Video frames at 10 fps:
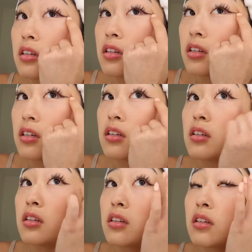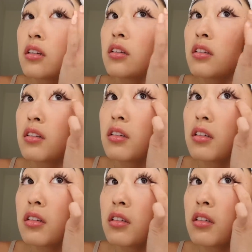
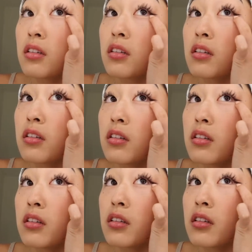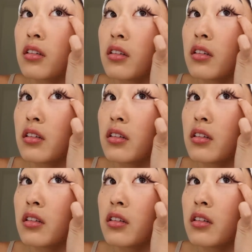Nothing is said.